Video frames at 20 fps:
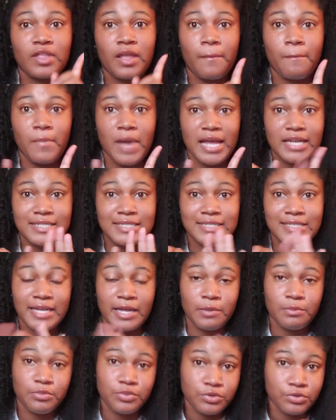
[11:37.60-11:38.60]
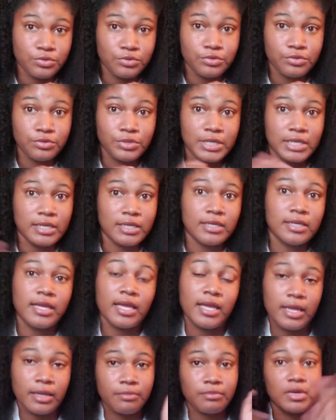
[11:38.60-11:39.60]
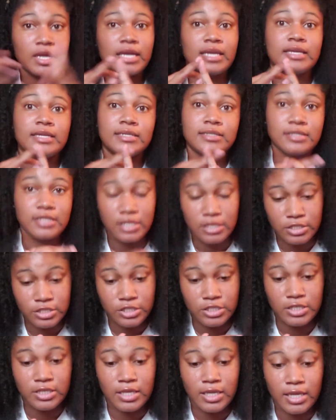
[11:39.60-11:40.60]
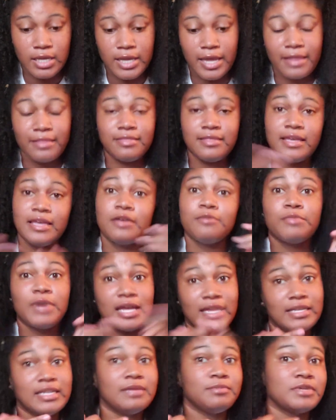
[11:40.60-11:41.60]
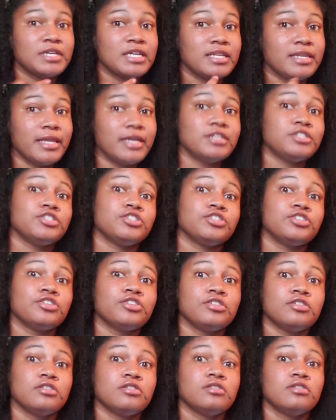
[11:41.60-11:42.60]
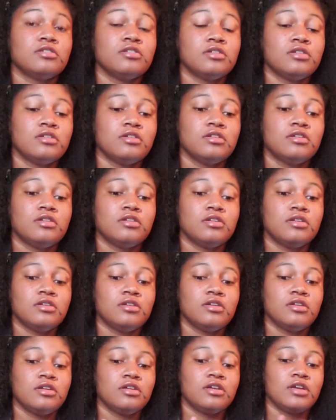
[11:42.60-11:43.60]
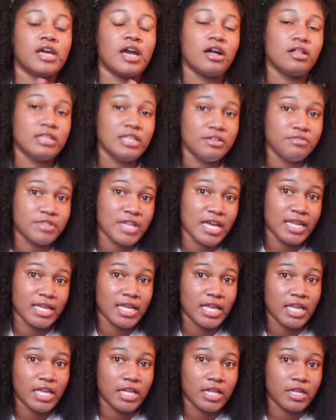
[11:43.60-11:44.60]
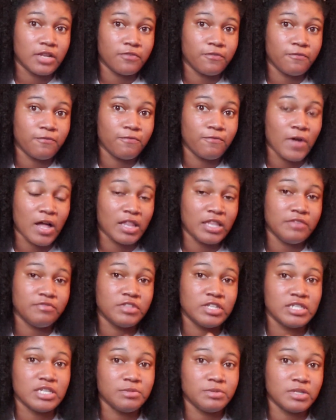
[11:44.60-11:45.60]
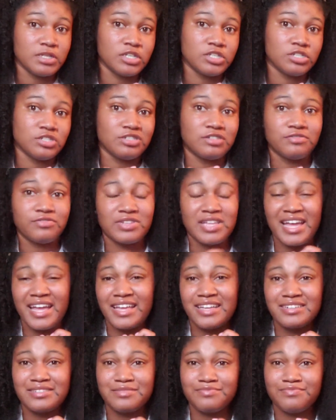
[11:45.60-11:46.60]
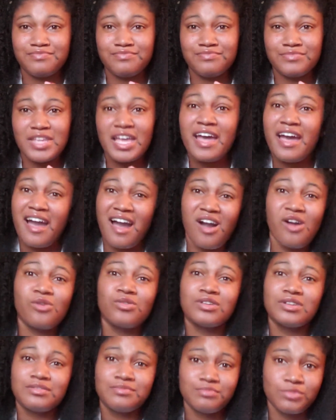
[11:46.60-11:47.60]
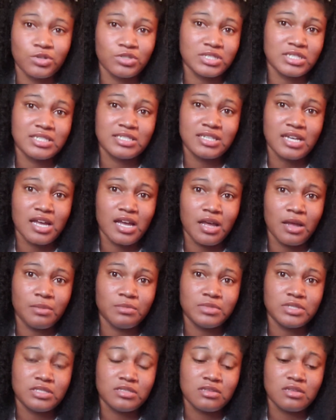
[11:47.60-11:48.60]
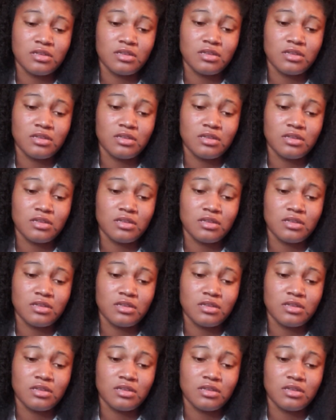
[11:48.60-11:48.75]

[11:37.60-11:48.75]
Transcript: my shampooing and my conditioning and then my deep conditioner, I'll leave the deep conditioner for like an hour most of the times,